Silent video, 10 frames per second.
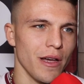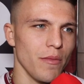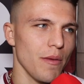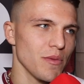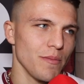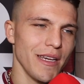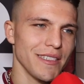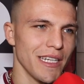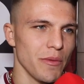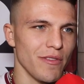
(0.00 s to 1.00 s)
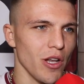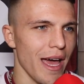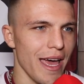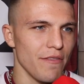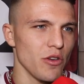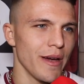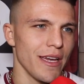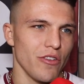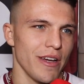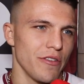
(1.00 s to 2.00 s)
I'm mixing it with light
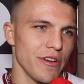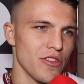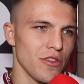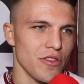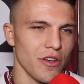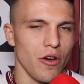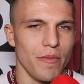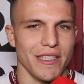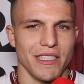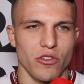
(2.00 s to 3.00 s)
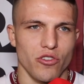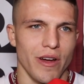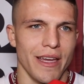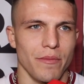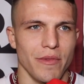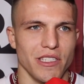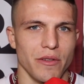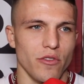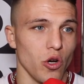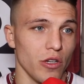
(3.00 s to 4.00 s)
heavyweight Craig Richards. I'm mixing it with Craig, mixing
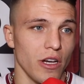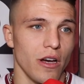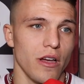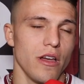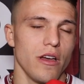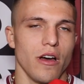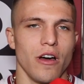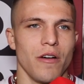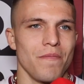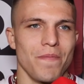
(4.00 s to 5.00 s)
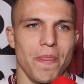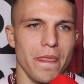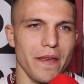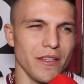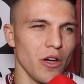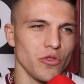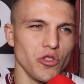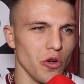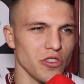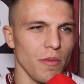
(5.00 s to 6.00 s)
it with Connor.
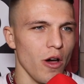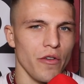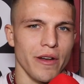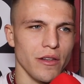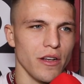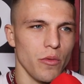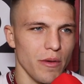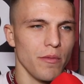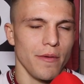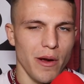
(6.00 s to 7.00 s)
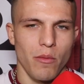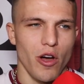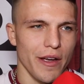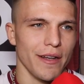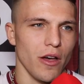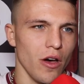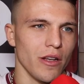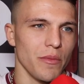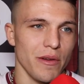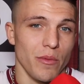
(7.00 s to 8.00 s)
Dog sparring. We're working
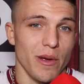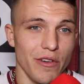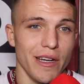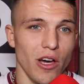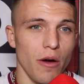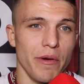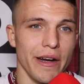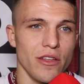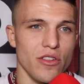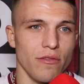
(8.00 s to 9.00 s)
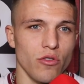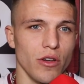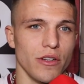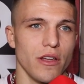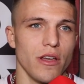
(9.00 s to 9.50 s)
hard, and we really are bringing each other on.